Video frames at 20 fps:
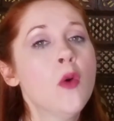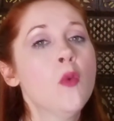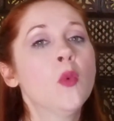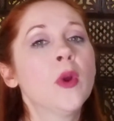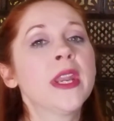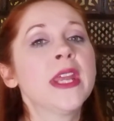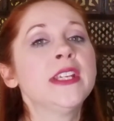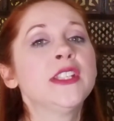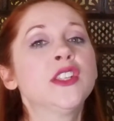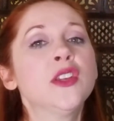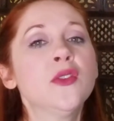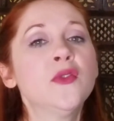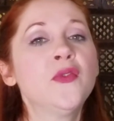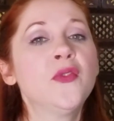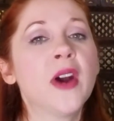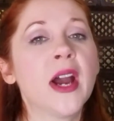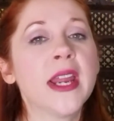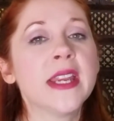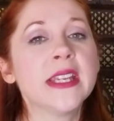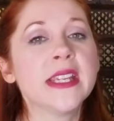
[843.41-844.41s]
What I do
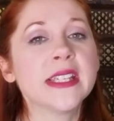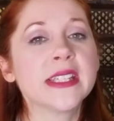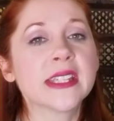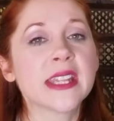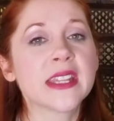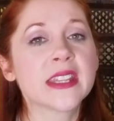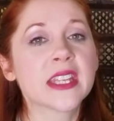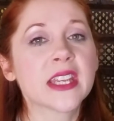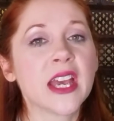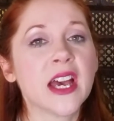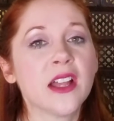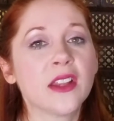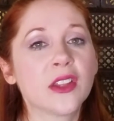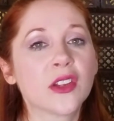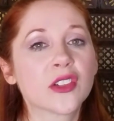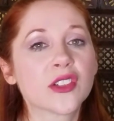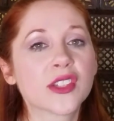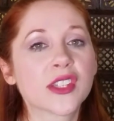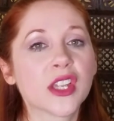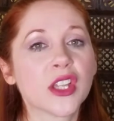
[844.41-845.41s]
find is that the
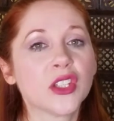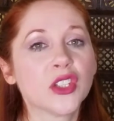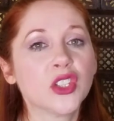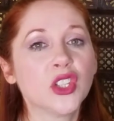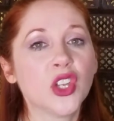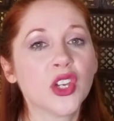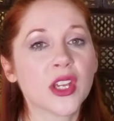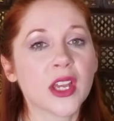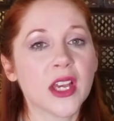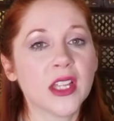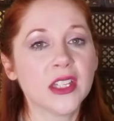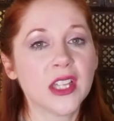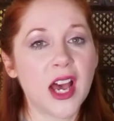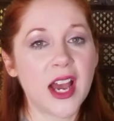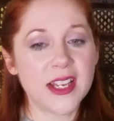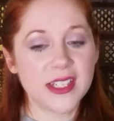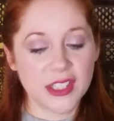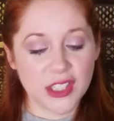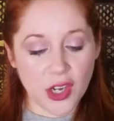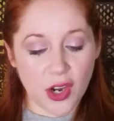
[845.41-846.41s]
colors look a
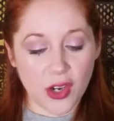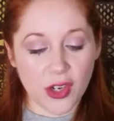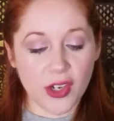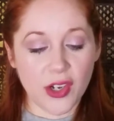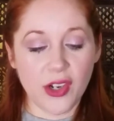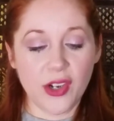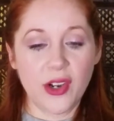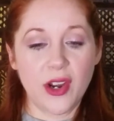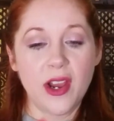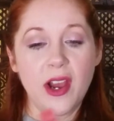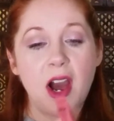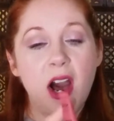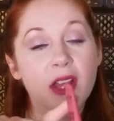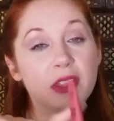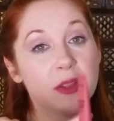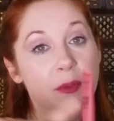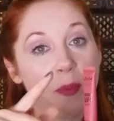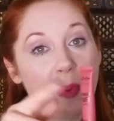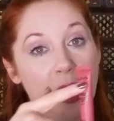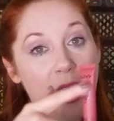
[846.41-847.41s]
lot darker
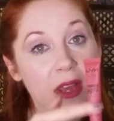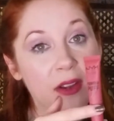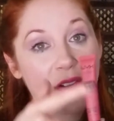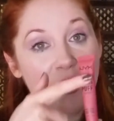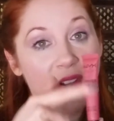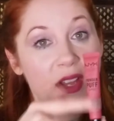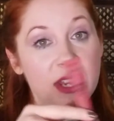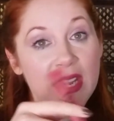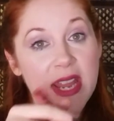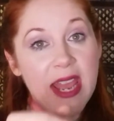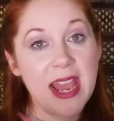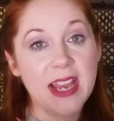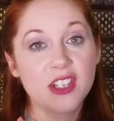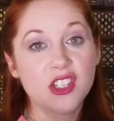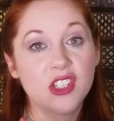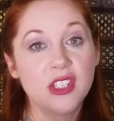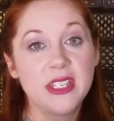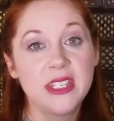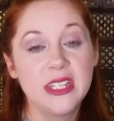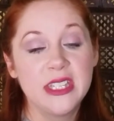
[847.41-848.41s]
on the bottle and
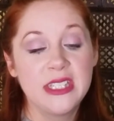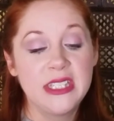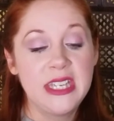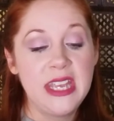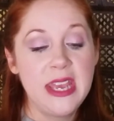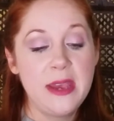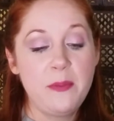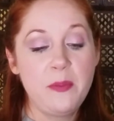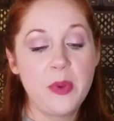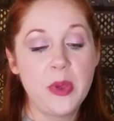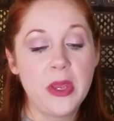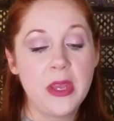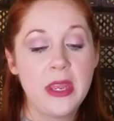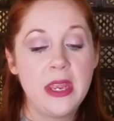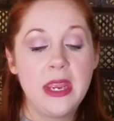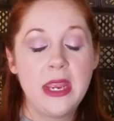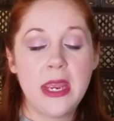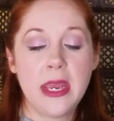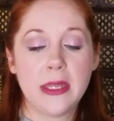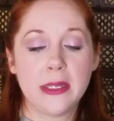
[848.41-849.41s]
actually the tip.
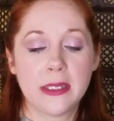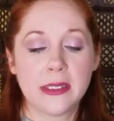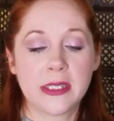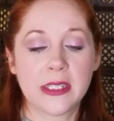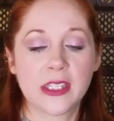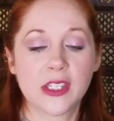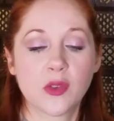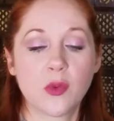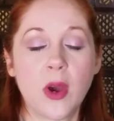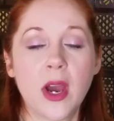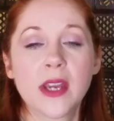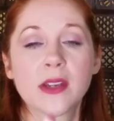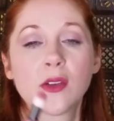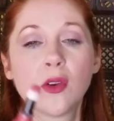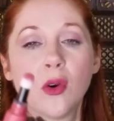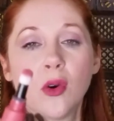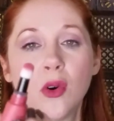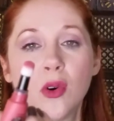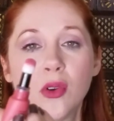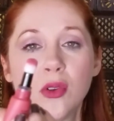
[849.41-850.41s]
And this is Squad
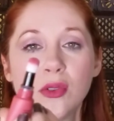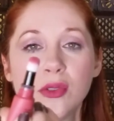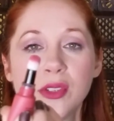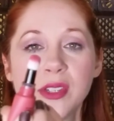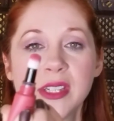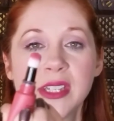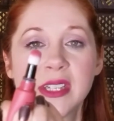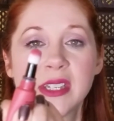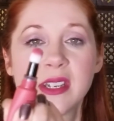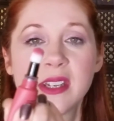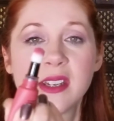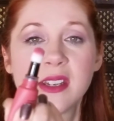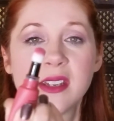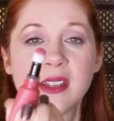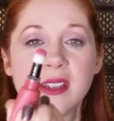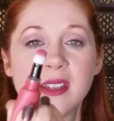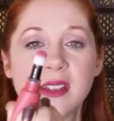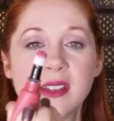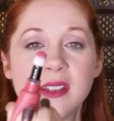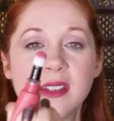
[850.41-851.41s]
Goals.
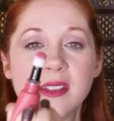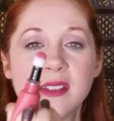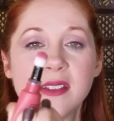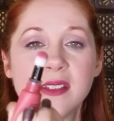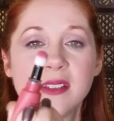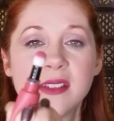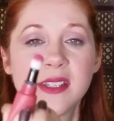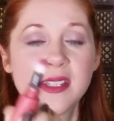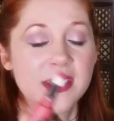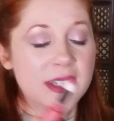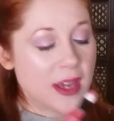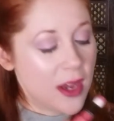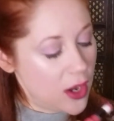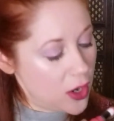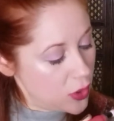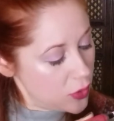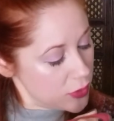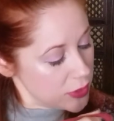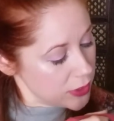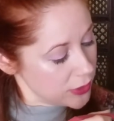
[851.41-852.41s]

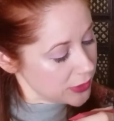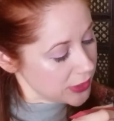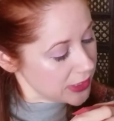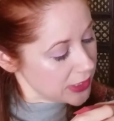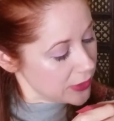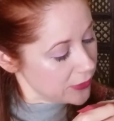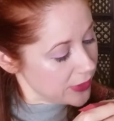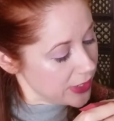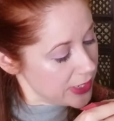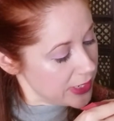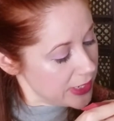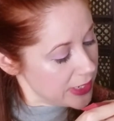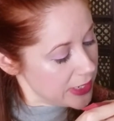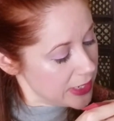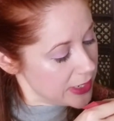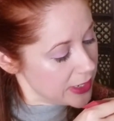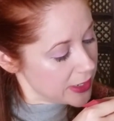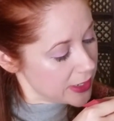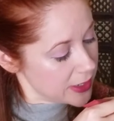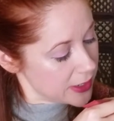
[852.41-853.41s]
So you'll see it right
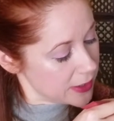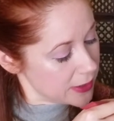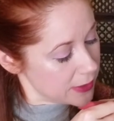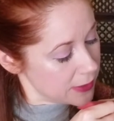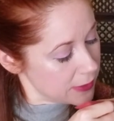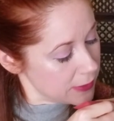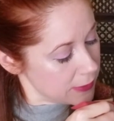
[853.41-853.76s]
here.